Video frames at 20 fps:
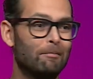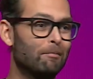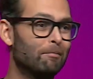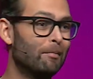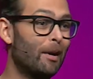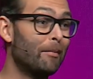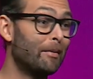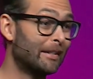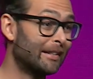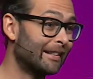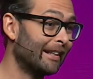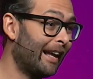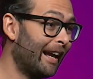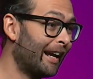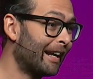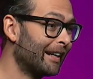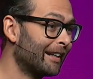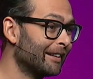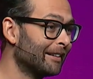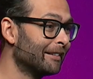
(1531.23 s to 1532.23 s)
Maybe
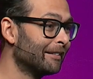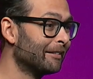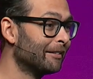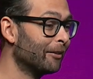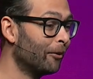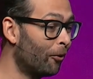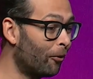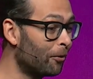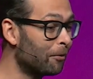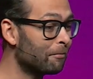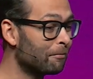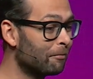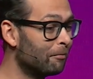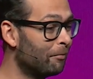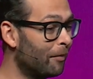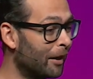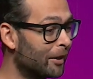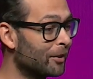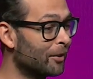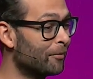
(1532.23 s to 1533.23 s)
Slack or
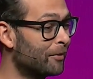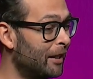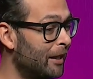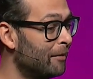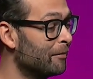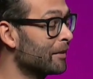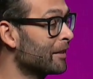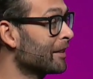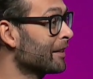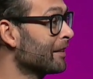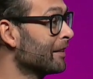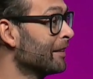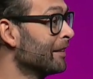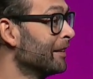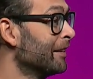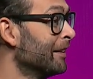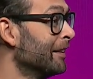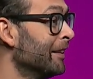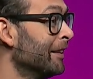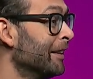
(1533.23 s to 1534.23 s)
Microsoft Teams.
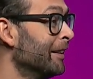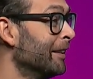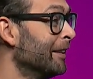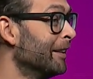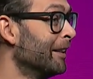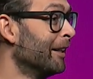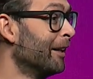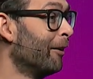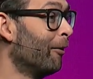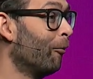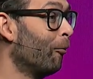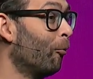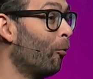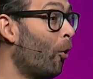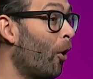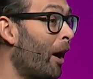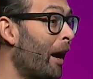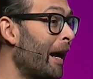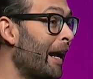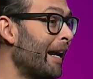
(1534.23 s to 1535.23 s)

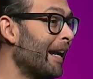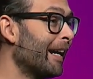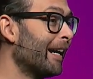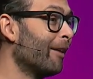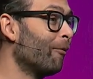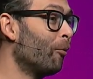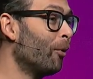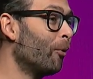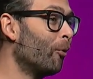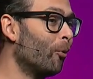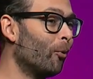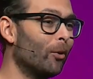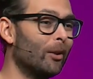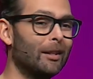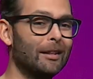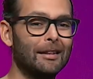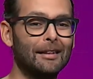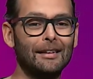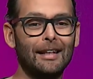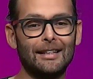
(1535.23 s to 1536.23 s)
Why? Well,
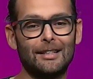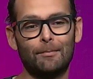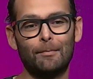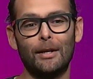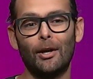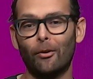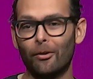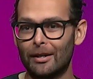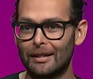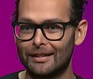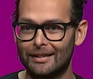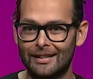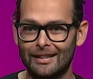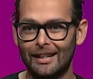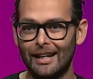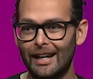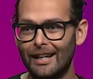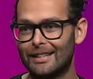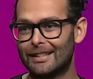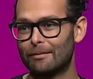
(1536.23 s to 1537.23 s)
let's be honest.
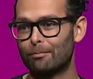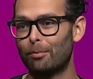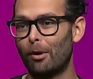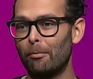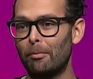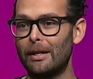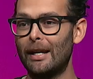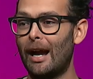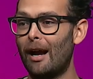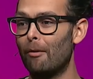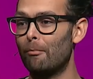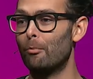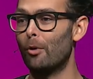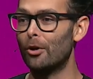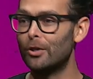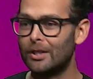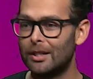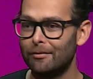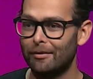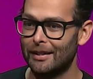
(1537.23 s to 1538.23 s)
It's probably how
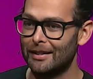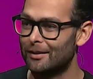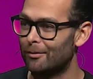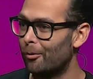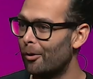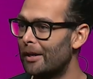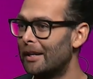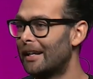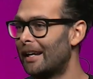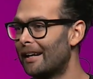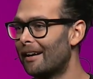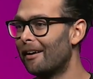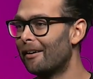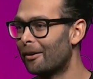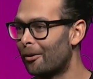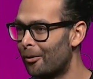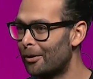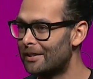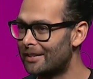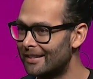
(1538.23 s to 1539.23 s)
most of us want to get our
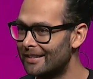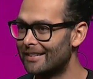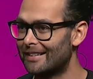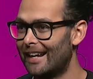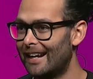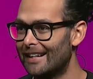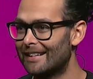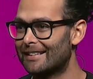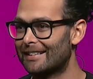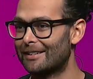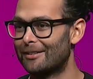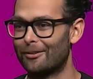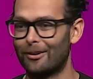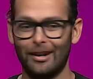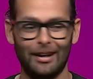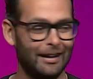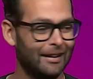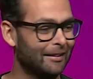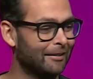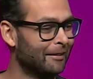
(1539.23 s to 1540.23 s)
questions answered,
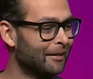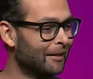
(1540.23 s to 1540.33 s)
right?